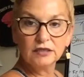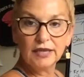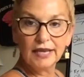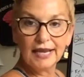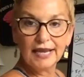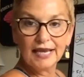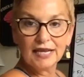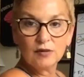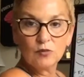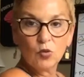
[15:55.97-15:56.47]

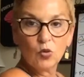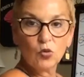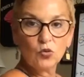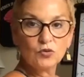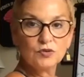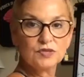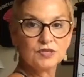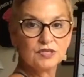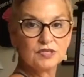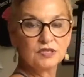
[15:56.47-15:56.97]

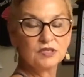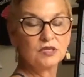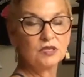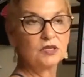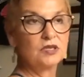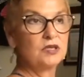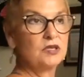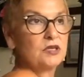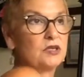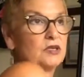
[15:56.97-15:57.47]
animals
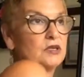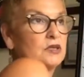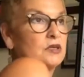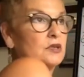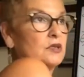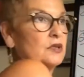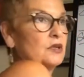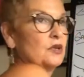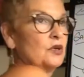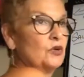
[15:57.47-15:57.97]

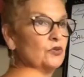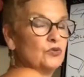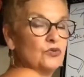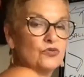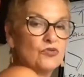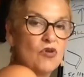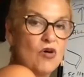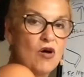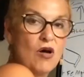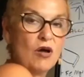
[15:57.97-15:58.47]
who do
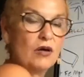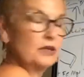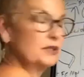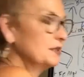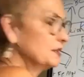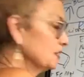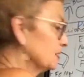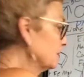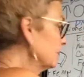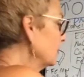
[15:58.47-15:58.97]
not,
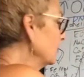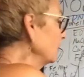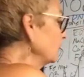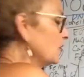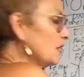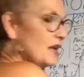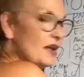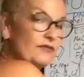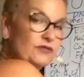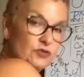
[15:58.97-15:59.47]

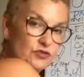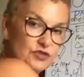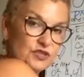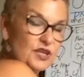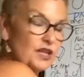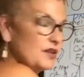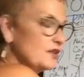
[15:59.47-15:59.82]
we have to study